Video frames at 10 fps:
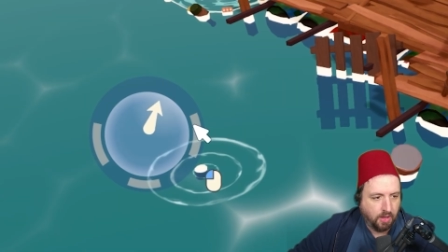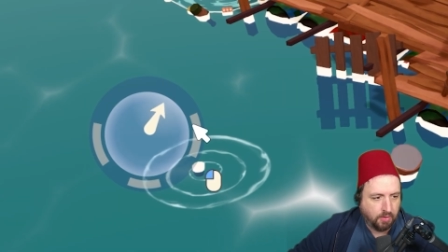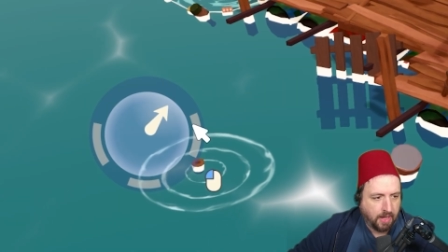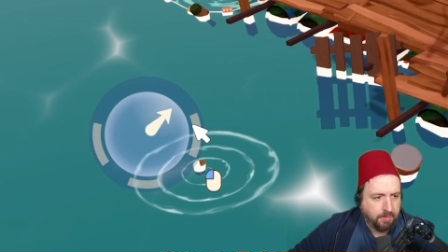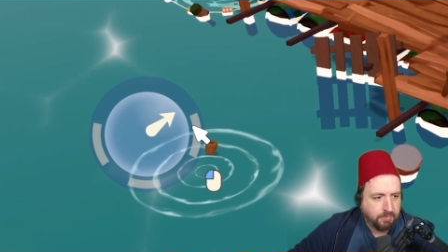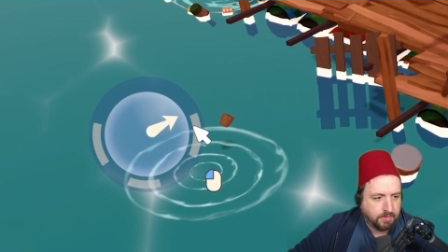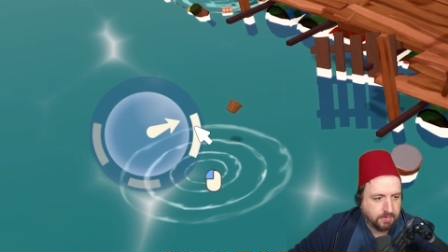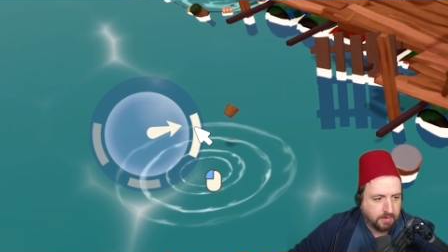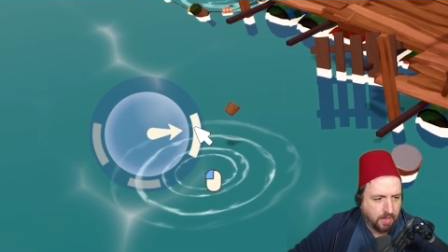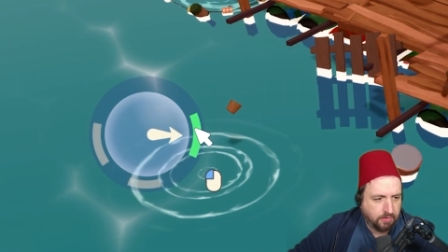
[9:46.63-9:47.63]
Okay,
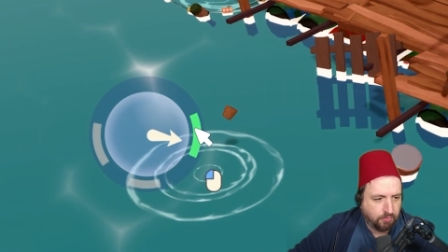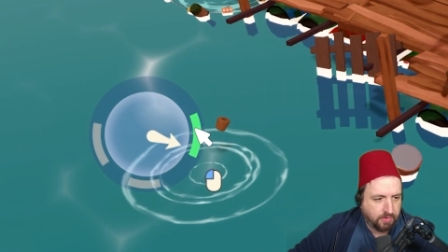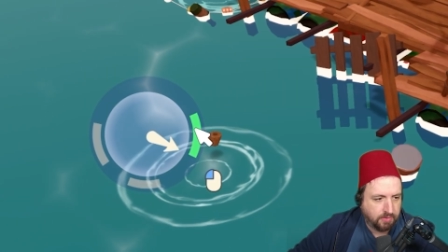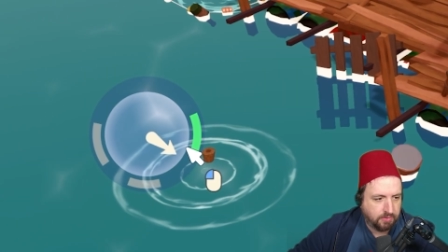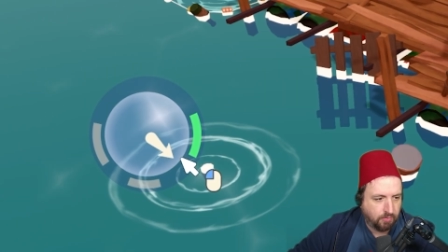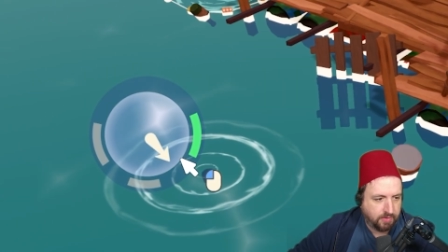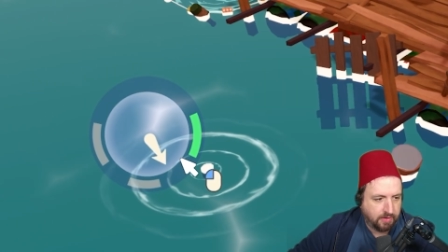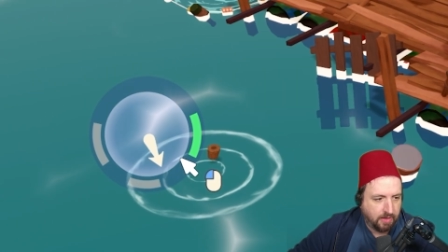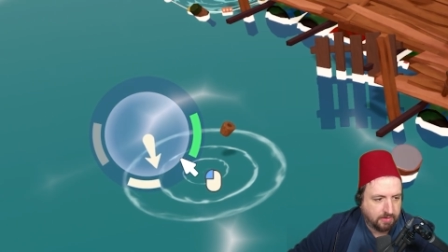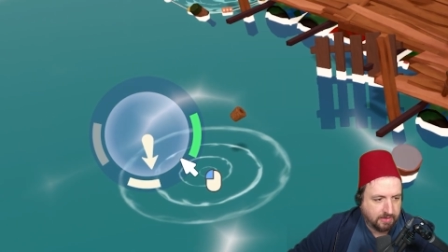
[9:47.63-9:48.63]
yeah,
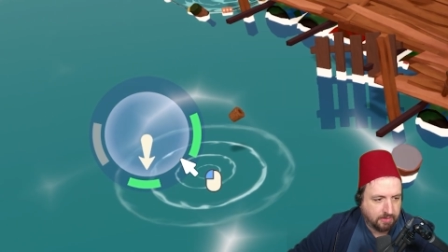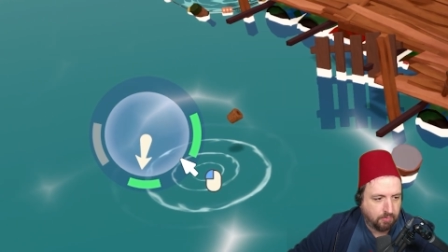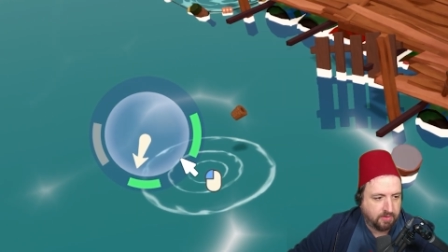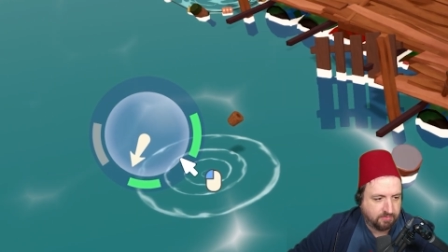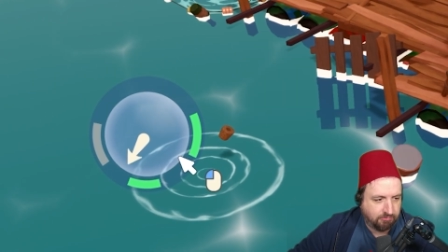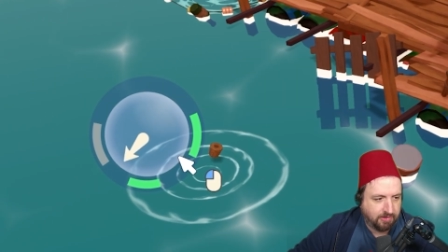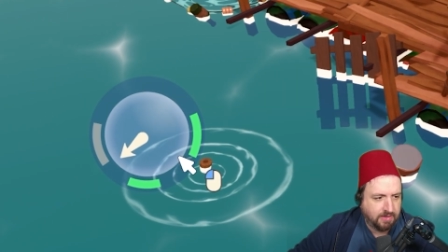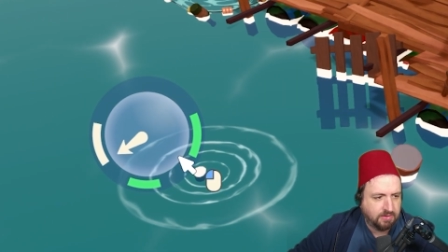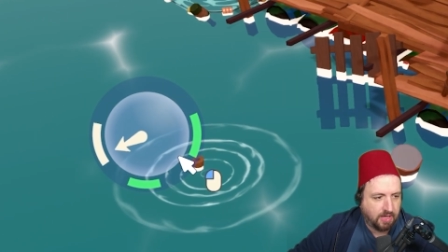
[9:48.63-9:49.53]
yeah, click it when it's green.